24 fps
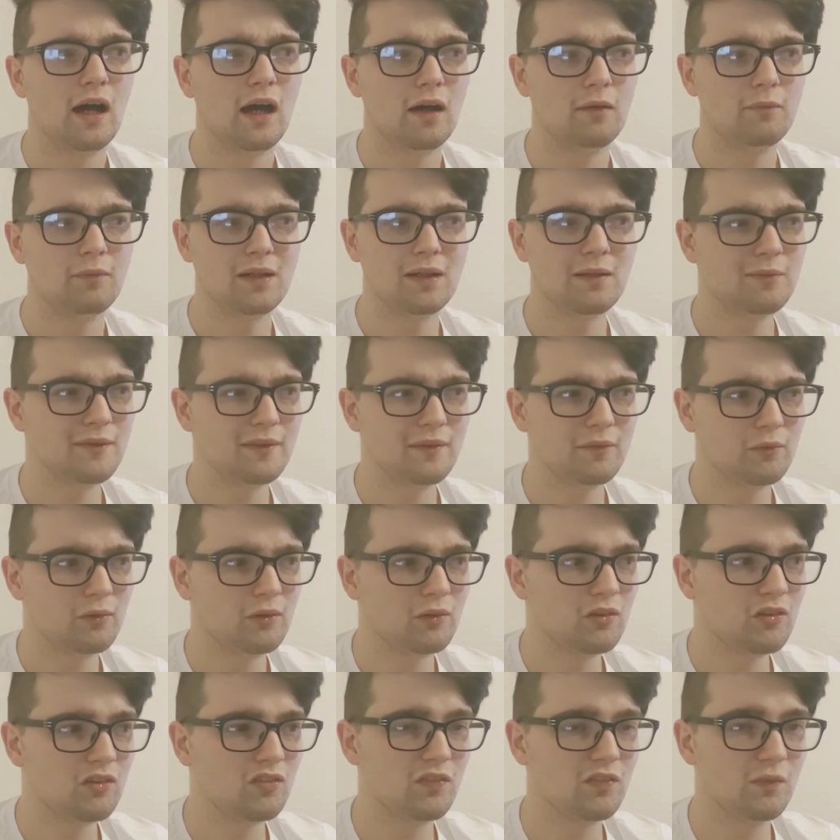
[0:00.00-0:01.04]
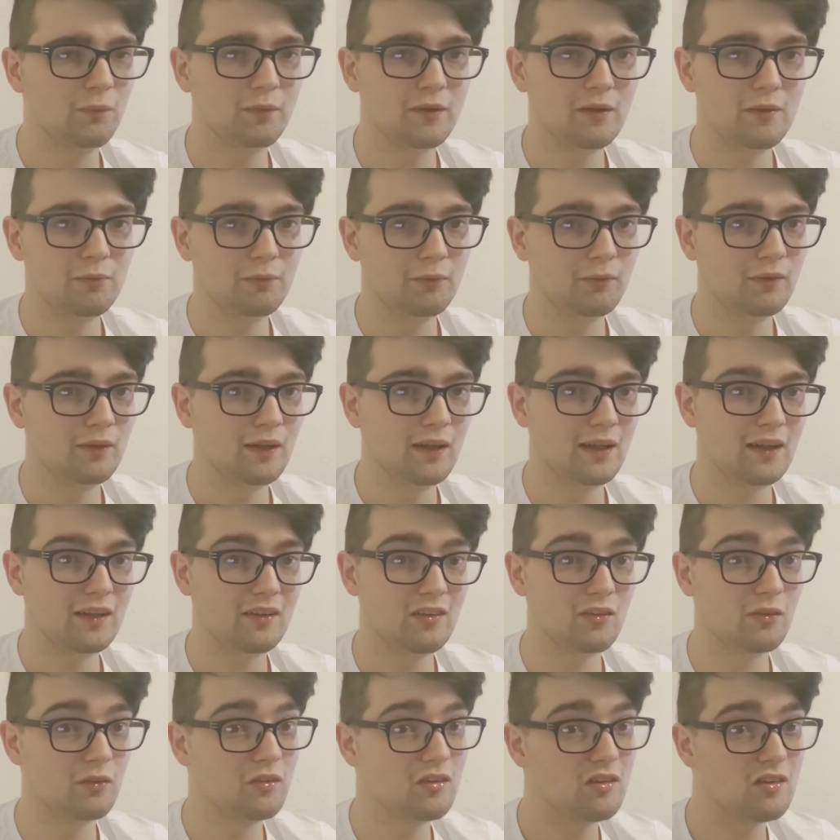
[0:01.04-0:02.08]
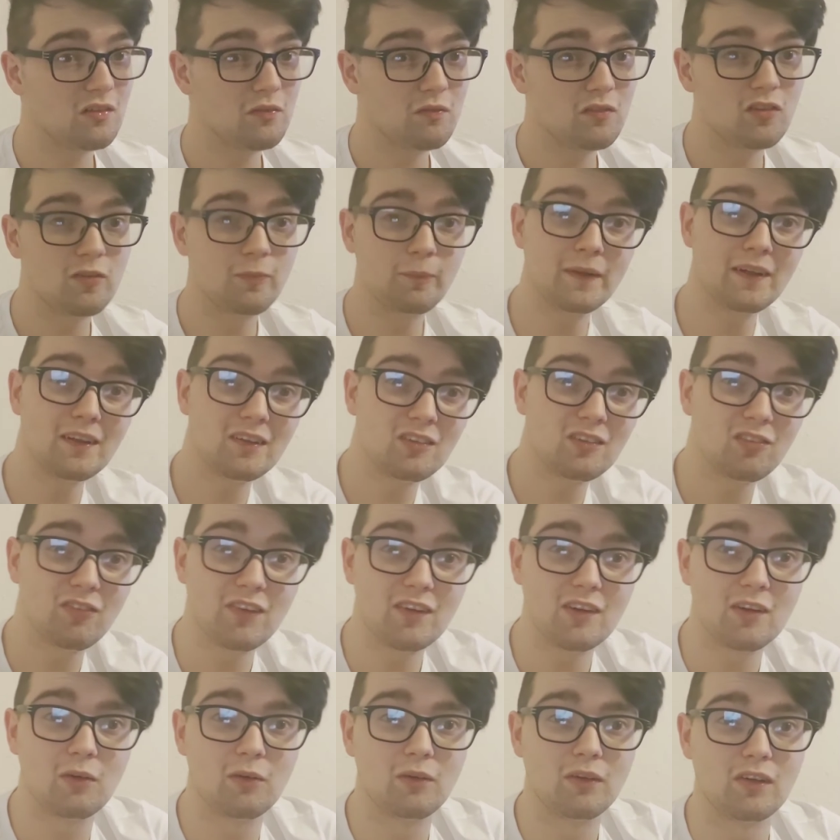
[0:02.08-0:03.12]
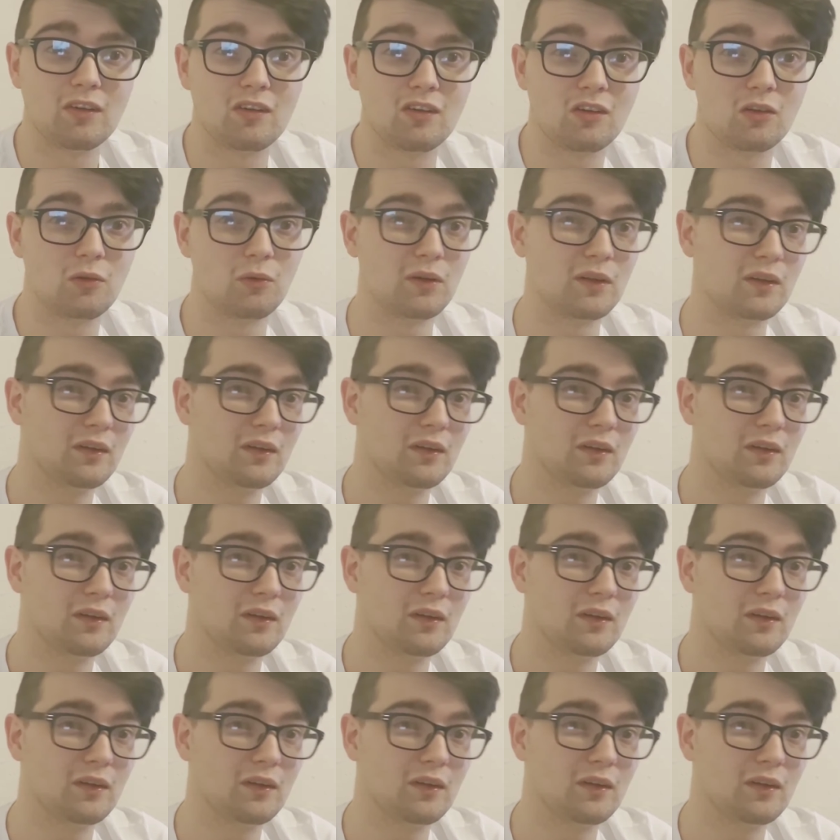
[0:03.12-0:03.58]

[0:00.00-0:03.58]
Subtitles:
Maybe it was the people at Autism Speaks that told her to do it,